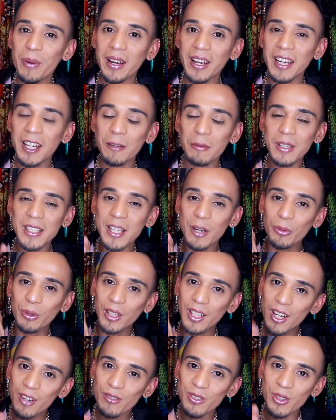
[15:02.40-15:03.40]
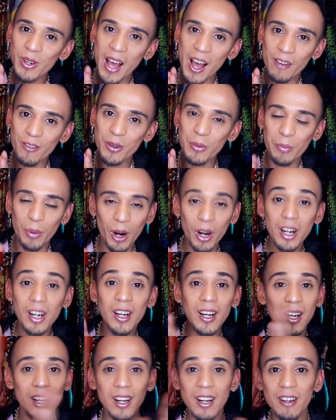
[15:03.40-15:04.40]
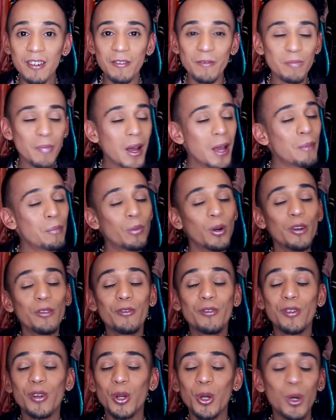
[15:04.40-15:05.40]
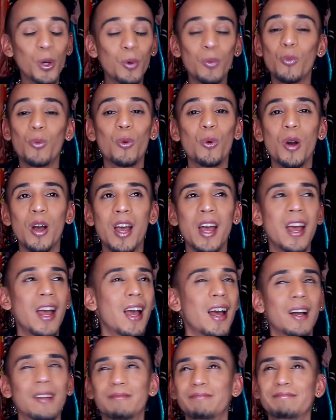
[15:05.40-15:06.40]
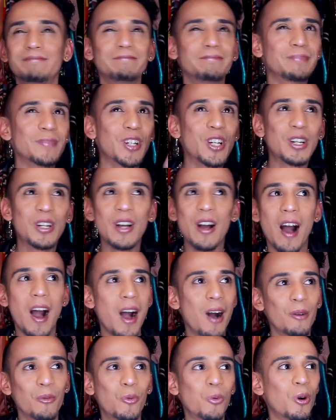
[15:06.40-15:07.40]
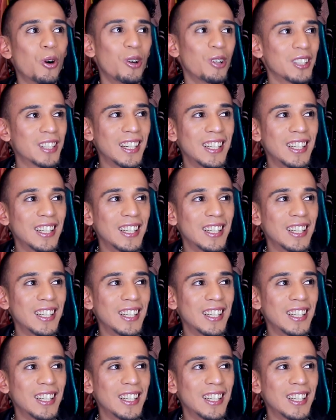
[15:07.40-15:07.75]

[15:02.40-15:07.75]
button because i would love to have you part of my perfume uh, world.